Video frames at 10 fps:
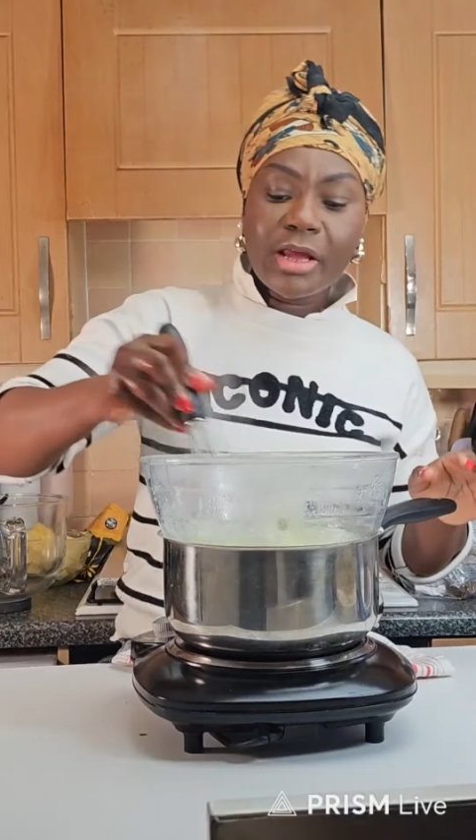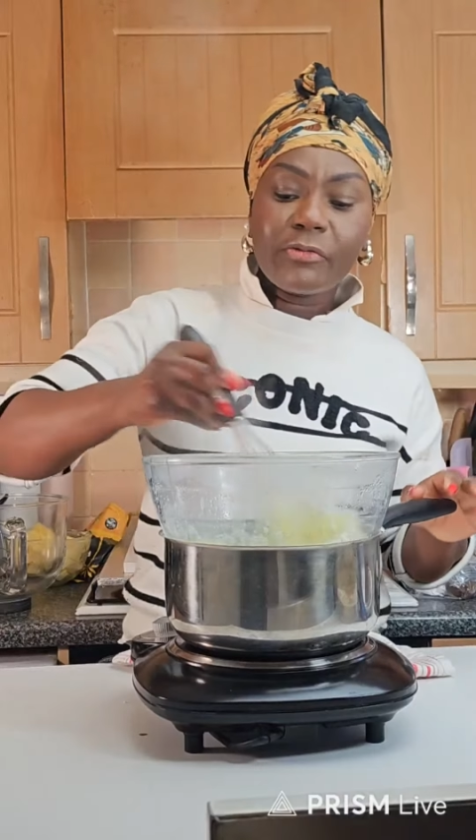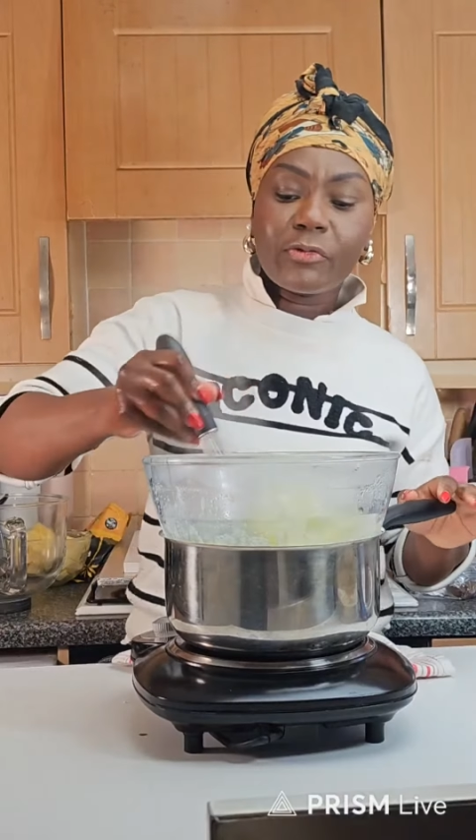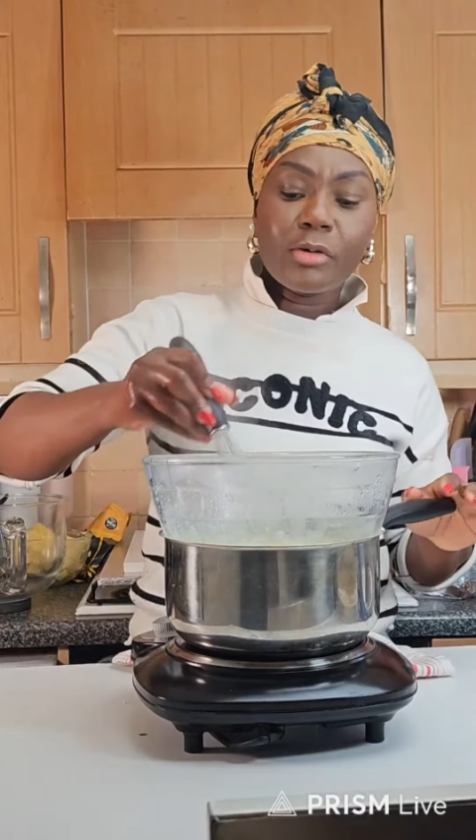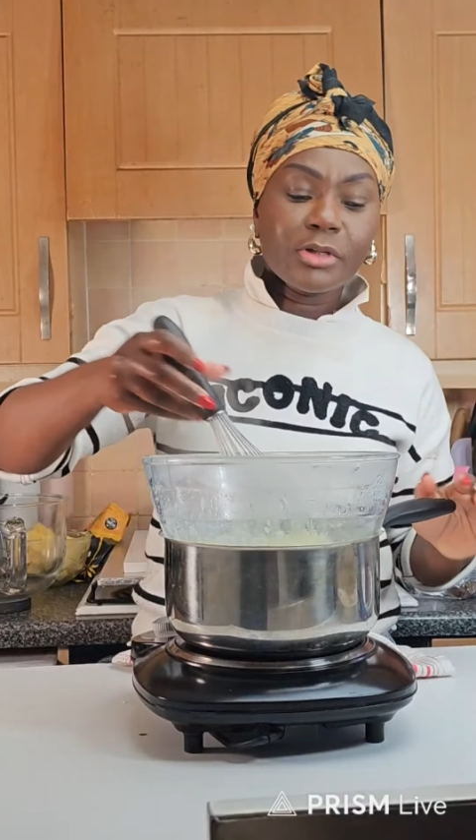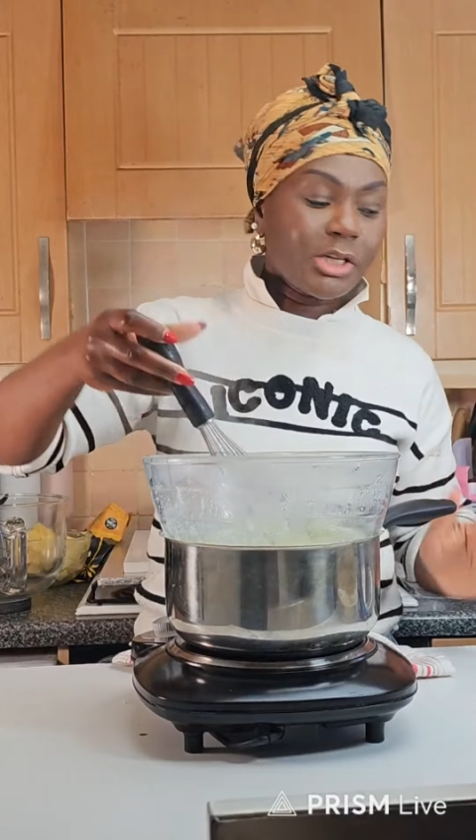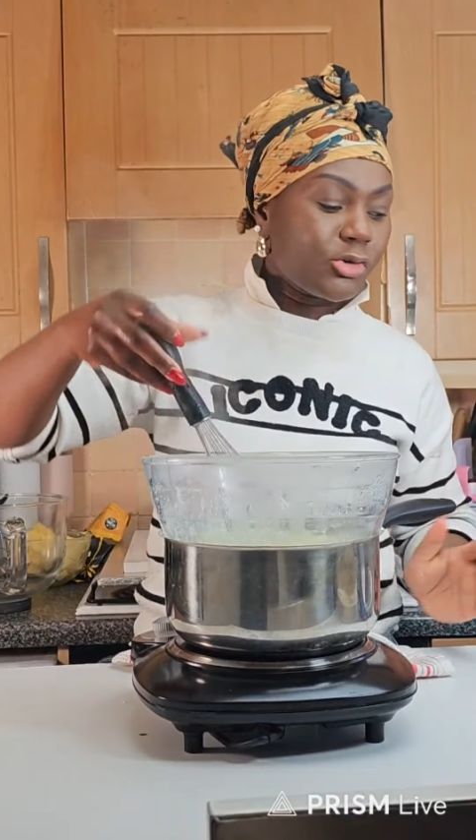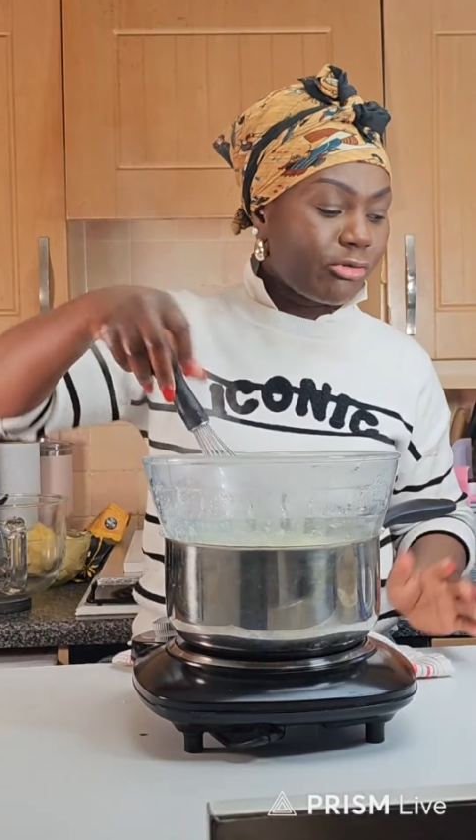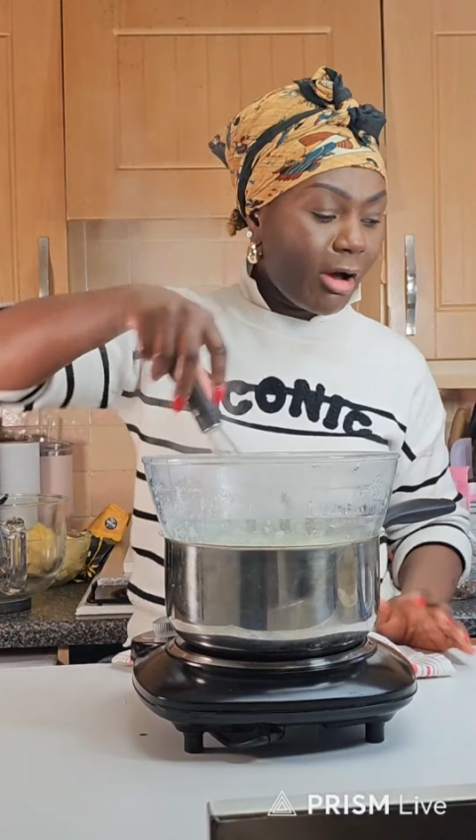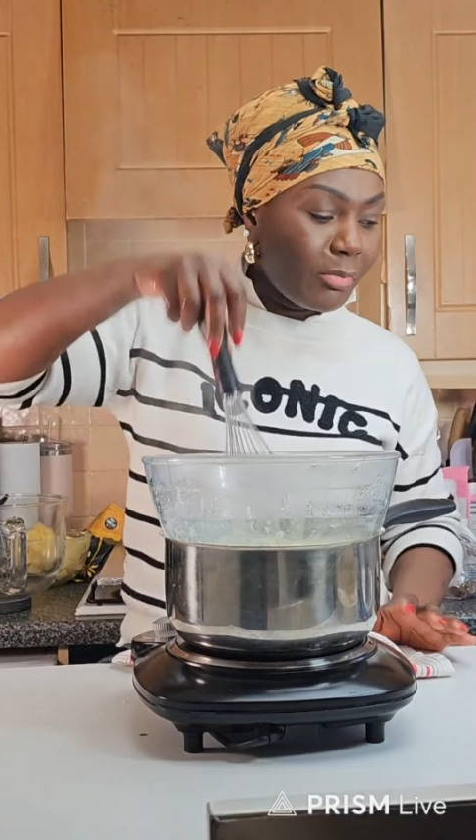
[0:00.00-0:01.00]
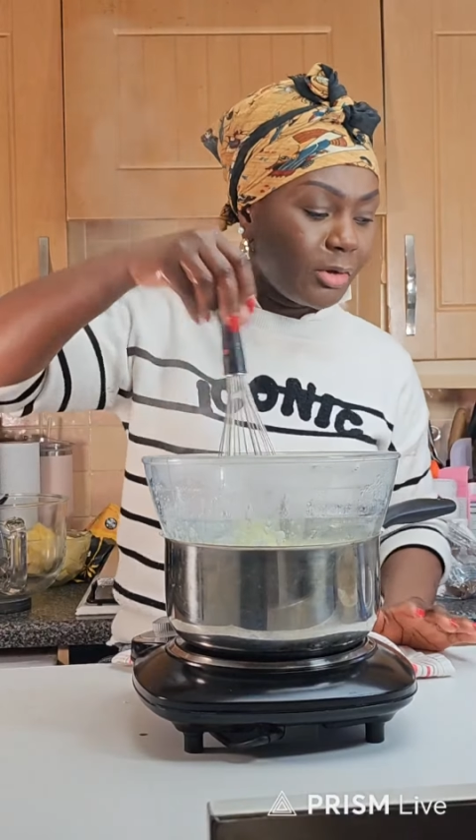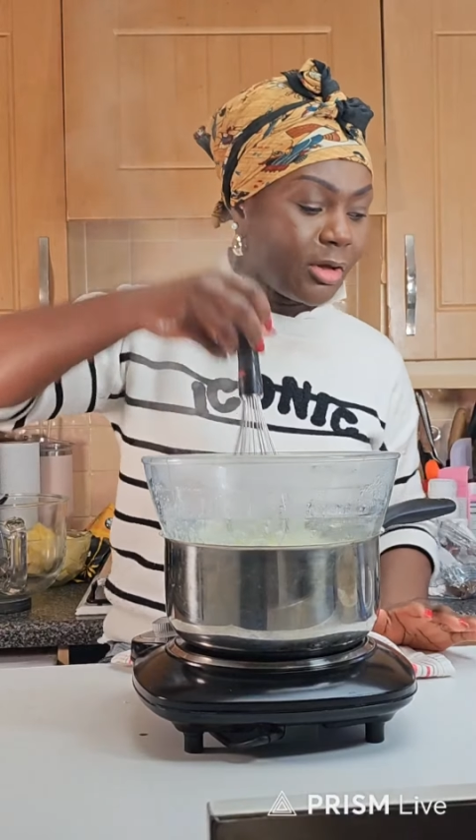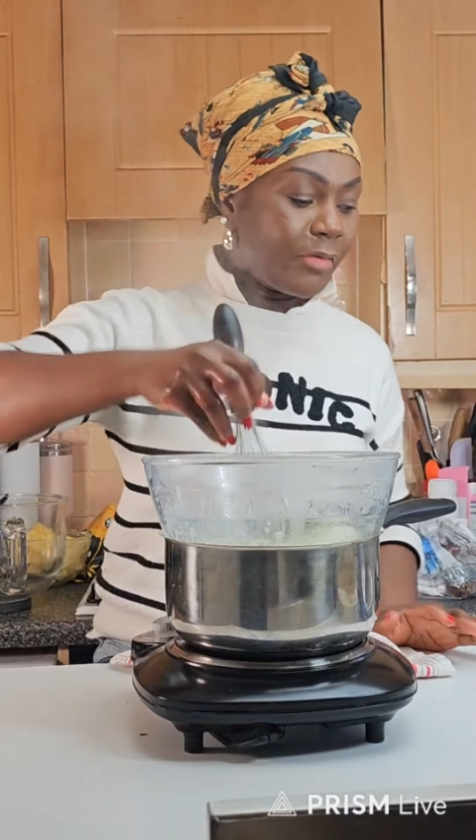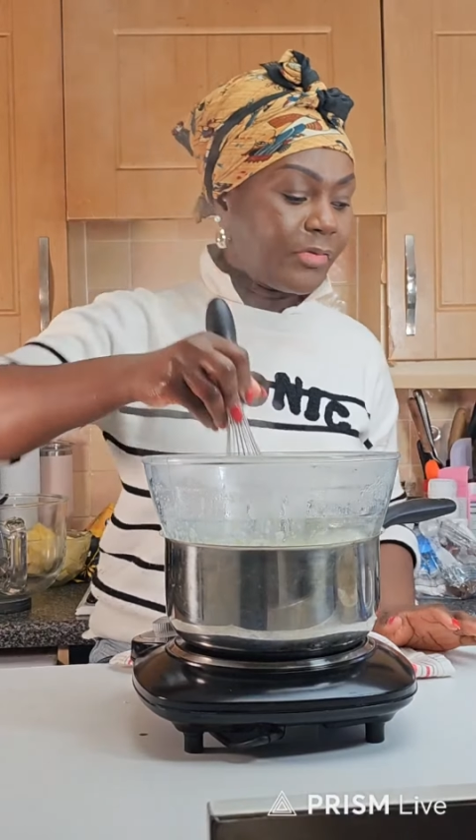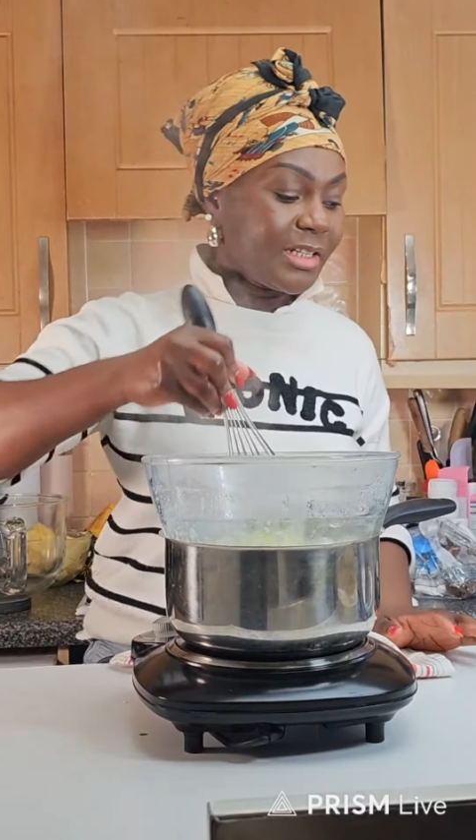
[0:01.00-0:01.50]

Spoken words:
from the trouble of